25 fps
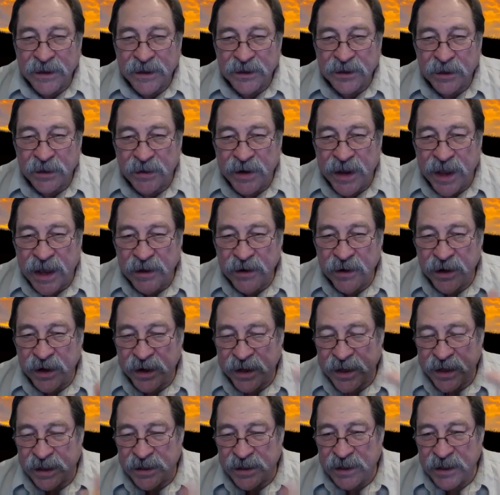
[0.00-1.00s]
So now you're going
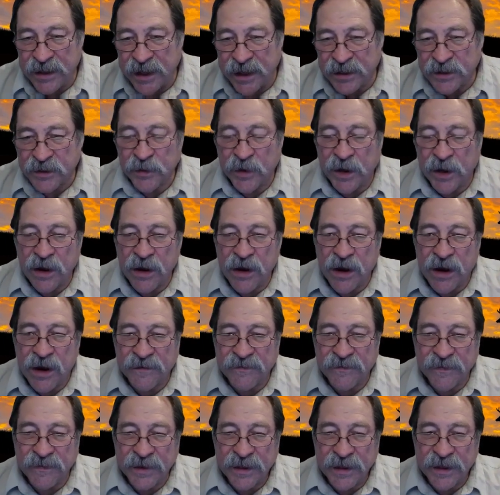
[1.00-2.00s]
to cut the next ring
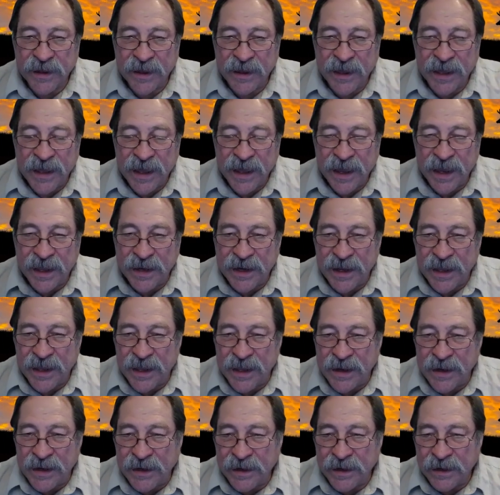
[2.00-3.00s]
off. And
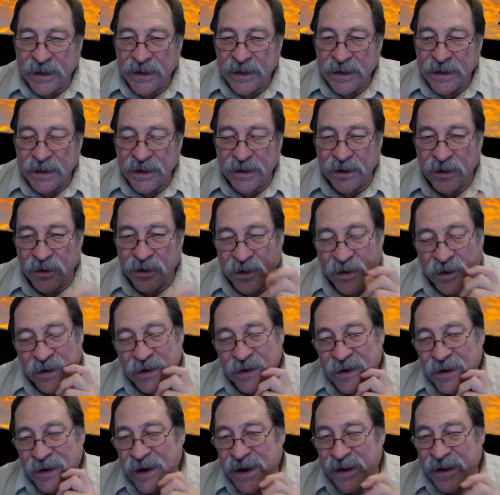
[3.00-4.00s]
then,
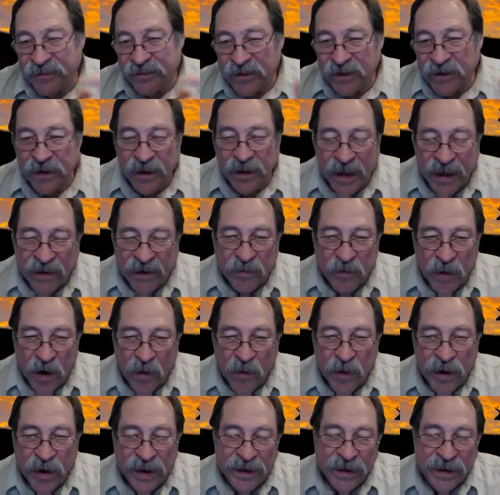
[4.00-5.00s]
or have them
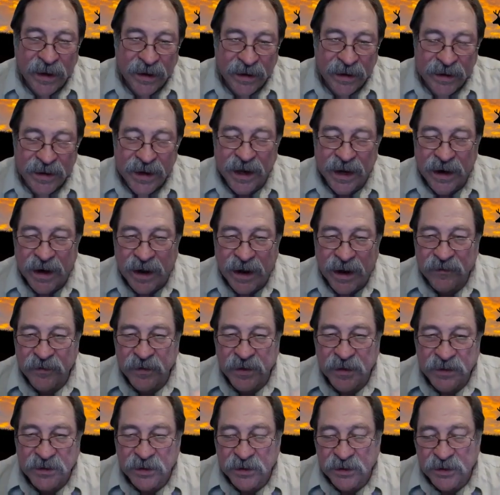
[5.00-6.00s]
already cut off
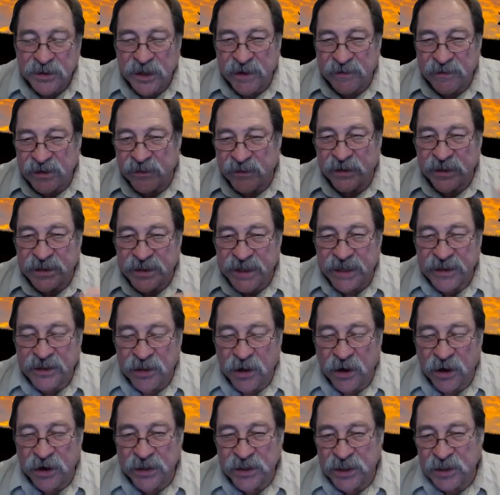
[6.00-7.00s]
so that you have different size
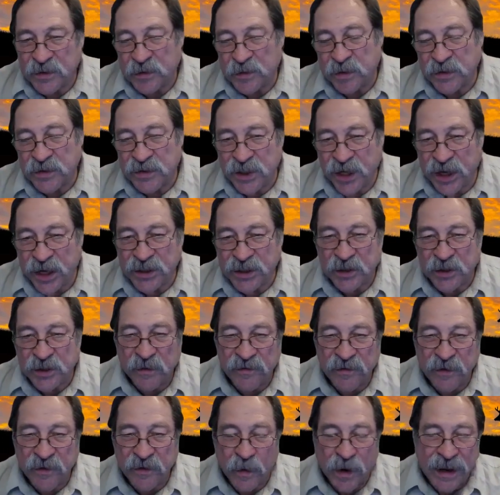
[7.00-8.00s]
targets. Just change them
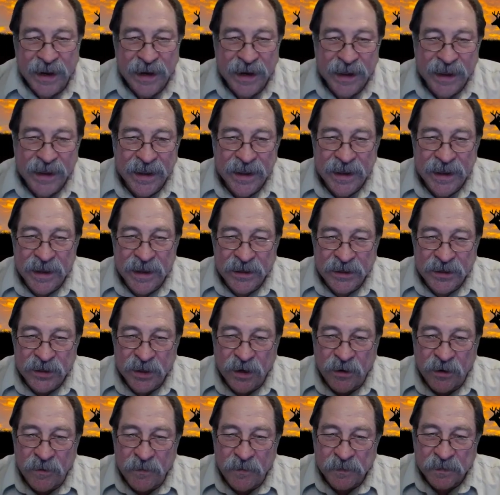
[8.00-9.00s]
if you want.
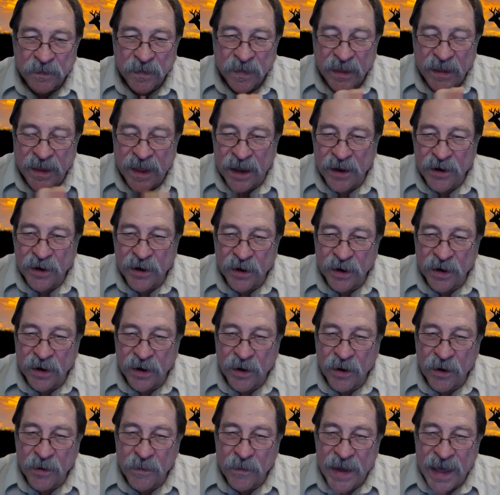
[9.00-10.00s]
So now you're going to
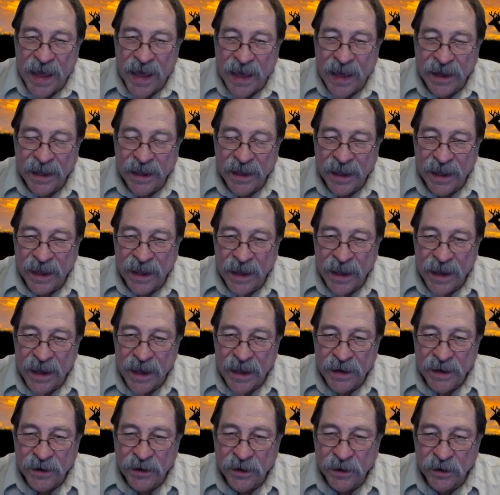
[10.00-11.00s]
go back
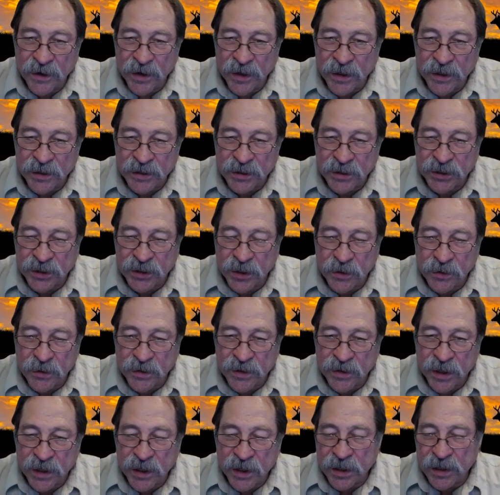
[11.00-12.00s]
and you're going to
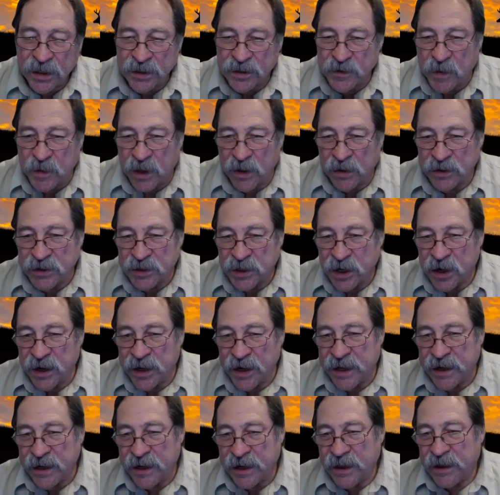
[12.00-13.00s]
shoot smaller
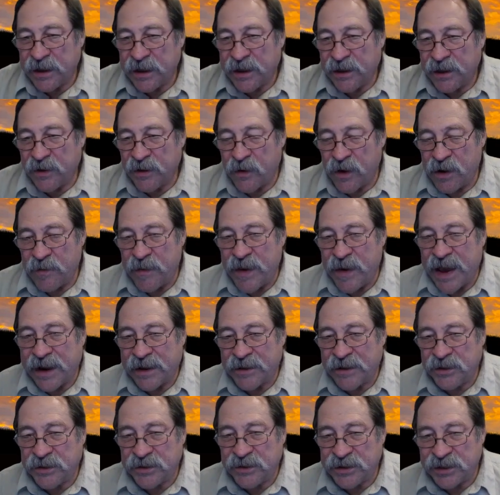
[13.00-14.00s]
target going
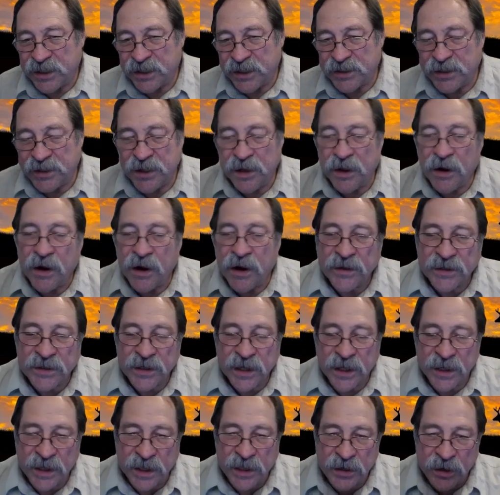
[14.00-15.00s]
back to your 60 yards.
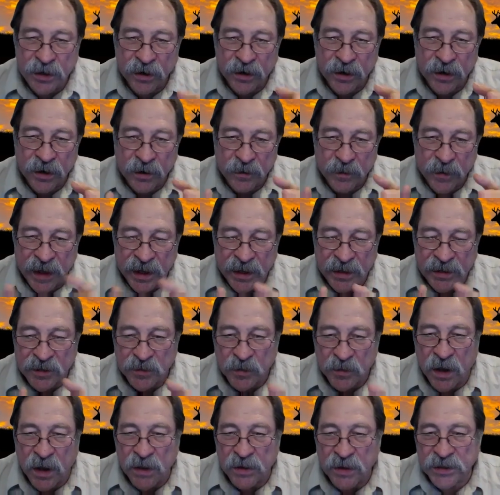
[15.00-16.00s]
And then you're going to make a
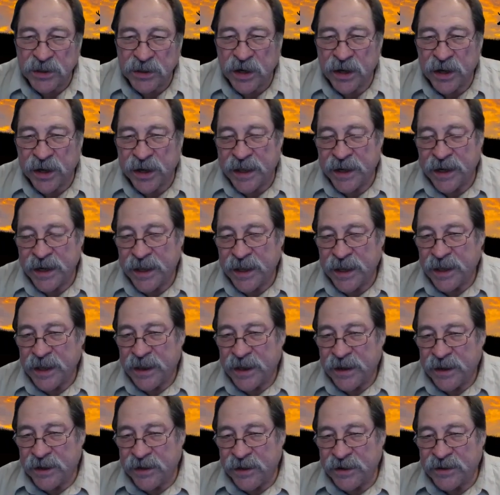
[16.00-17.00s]
smaller target.
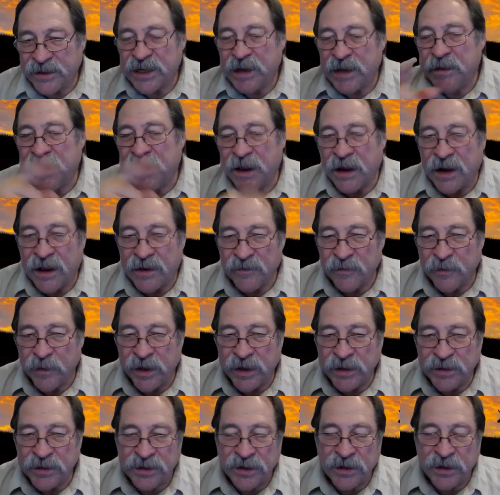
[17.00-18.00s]
Each time cut off
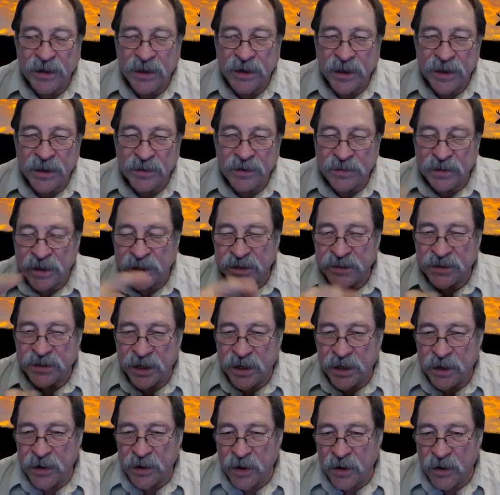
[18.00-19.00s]
rings. So the next
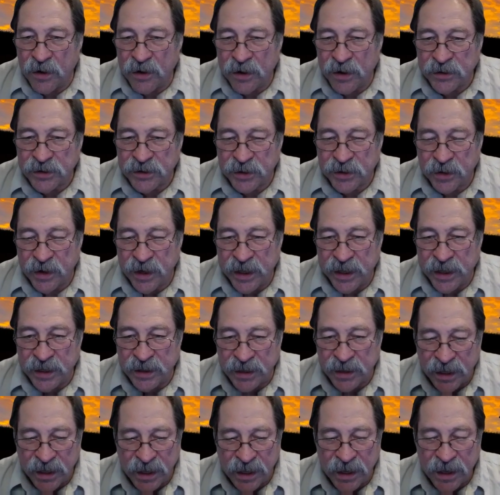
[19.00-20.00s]
thing you know, you're shooting
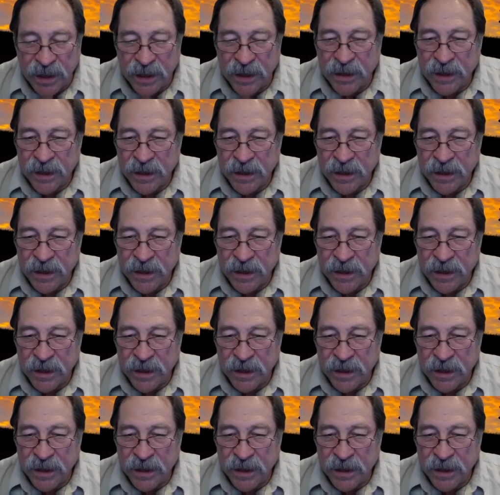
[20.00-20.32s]
at the